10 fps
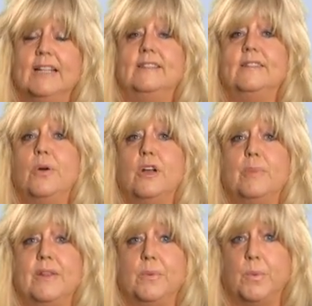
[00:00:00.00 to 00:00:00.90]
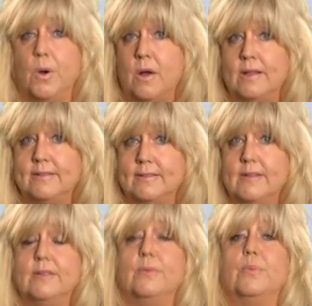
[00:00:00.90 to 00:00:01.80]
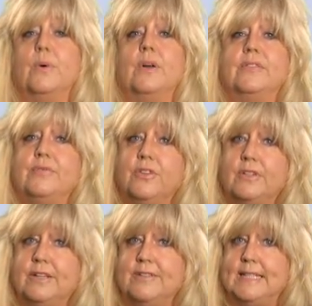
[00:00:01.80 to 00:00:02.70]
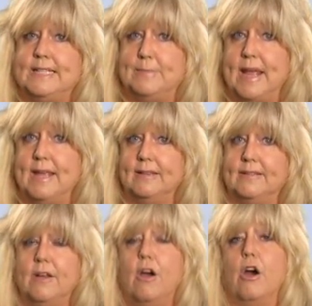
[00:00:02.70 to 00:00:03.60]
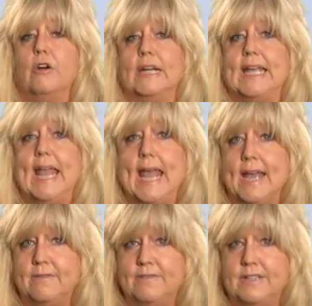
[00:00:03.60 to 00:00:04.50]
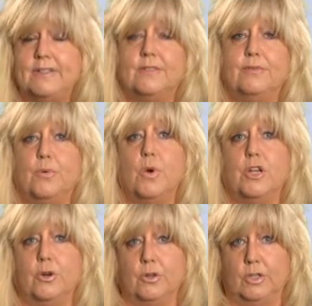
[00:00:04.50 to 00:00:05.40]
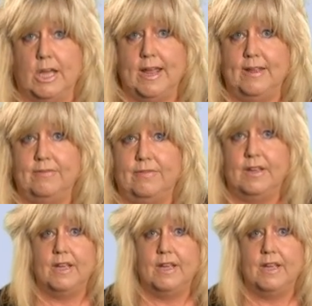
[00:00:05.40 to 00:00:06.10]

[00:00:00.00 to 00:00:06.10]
let's talk about the walls. The walls of your living space are a canvas for your life.